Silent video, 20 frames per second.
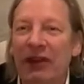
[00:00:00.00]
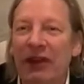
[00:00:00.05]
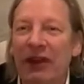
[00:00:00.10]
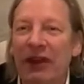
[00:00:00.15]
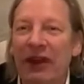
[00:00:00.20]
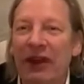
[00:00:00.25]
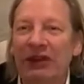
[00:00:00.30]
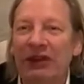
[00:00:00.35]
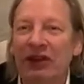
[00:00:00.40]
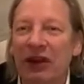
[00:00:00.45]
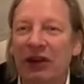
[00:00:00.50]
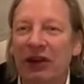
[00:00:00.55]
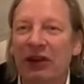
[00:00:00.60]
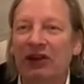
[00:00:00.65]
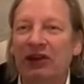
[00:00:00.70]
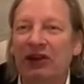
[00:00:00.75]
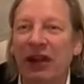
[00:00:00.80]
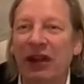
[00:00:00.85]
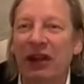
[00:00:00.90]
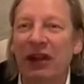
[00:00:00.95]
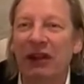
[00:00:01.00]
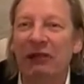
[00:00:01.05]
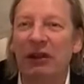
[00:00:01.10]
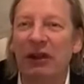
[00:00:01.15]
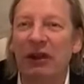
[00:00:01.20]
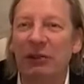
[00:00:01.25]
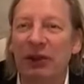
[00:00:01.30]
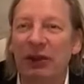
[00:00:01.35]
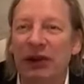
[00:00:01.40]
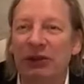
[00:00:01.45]
And then I started studying
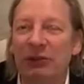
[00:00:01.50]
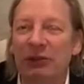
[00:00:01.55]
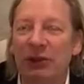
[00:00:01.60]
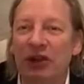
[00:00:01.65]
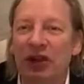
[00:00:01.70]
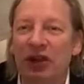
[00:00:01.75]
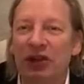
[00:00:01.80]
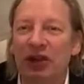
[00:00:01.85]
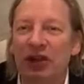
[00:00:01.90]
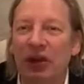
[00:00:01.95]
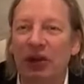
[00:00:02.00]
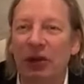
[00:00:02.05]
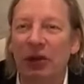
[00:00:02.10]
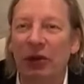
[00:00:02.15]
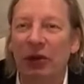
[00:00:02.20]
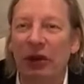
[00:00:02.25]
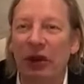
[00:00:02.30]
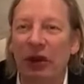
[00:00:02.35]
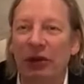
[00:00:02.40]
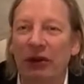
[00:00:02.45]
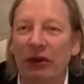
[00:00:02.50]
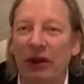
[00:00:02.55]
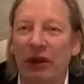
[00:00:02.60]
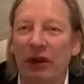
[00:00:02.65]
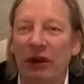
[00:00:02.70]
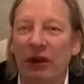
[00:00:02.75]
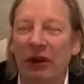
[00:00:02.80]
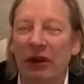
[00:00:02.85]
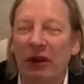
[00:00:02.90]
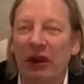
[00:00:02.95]
with the best magician in the world
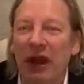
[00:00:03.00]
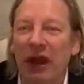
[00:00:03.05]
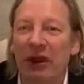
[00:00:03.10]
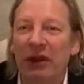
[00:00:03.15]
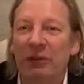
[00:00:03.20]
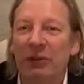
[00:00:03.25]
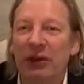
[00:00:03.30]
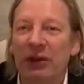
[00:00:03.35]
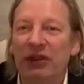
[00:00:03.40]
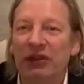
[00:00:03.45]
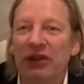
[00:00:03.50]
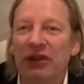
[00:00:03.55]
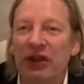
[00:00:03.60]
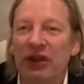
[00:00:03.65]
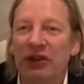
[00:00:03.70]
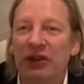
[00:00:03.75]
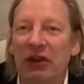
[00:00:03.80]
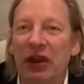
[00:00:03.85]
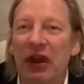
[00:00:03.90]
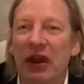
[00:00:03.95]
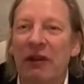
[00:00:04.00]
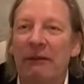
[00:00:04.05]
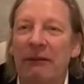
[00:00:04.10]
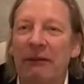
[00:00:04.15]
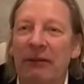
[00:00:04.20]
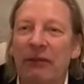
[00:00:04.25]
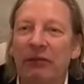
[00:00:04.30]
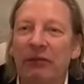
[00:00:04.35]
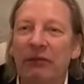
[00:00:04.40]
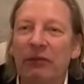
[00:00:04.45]
and the best teacher.
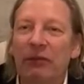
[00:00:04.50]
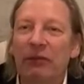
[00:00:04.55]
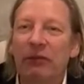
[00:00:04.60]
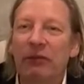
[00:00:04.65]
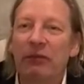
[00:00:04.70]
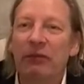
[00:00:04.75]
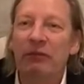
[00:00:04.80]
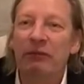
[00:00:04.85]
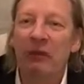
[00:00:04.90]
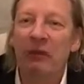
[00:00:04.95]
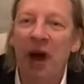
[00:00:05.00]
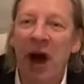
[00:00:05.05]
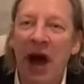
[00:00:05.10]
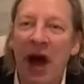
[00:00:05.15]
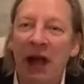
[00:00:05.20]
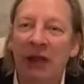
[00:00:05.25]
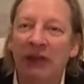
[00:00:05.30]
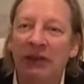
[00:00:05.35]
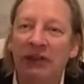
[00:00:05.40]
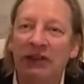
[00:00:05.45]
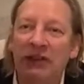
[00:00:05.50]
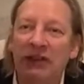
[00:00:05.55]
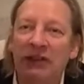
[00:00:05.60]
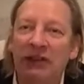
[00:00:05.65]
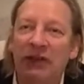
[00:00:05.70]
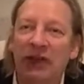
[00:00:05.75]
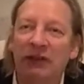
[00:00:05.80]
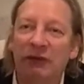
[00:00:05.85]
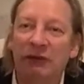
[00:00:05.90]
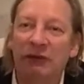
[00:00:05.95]
Model
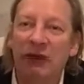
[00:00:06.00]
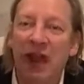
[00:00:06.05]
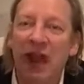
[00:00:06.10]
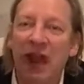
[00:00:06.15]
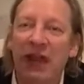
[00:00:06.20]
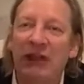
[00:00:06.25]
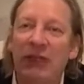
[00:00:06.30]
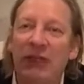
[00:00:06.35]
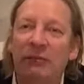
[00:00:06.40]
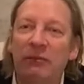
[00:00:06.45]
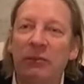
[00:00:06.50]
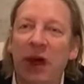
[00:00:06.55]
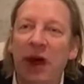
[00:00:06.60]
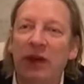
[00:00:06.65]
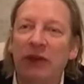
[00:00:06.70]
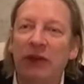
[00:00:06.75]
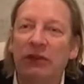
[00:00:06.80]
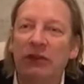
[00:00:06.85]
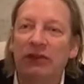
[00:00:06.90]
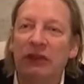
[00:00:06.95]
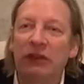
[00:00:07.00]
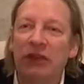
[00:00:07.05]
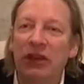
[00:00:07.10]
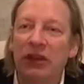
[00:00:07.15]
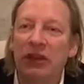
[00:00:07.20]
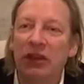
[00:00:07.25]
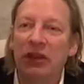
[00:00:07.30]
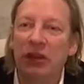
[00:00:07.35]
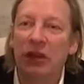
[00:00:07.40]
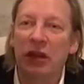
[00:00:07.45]
success. Find the models
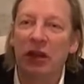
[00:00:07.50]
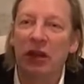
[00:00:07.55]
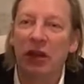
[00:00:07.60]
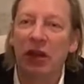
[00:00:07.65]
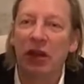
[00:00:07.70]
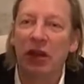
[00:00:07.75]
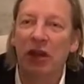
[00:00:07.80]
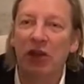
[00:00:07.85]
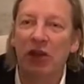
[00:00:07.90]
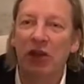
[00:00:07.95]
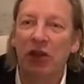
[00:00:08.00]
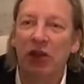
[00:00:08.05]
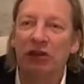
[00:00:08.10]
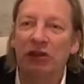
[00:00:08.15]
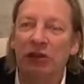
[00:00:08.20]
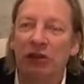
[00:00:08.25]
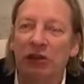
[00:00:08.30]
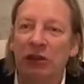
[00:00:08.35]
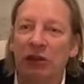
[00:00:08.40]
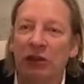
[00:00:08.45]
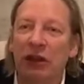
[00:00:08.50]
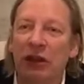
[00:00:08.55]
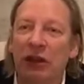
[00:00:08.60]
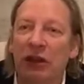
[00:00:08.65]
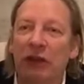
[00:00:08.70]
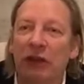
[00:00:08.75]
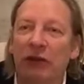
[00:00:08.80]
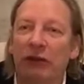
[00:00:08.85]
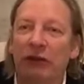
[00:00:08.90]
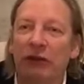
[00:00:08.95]
that you're going to go talk to and
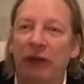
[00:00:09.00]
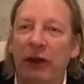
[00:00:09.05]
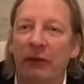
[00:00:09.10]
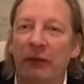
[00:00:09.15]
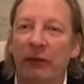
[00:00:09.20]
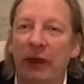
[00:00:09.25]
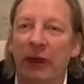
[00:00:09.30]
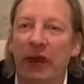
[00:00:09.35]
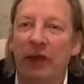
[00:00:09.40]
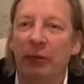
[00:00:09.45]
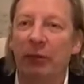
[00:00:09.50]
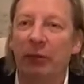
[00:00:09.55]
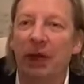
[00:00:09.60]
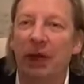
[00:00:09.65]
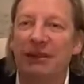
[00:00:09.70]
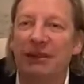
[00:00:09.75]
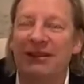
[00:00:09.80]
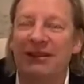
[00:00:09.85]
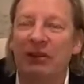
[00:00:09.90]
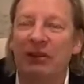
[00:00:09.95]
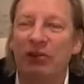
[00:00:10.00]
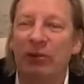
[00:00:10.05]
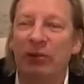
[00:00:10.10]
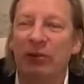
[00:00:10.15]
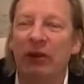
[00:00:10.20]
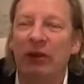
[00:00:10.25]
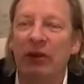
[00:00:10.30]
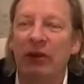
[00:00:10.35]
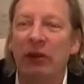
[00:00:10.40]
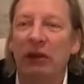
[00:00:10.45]
learn from and apprentice
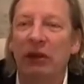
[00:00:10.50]
with.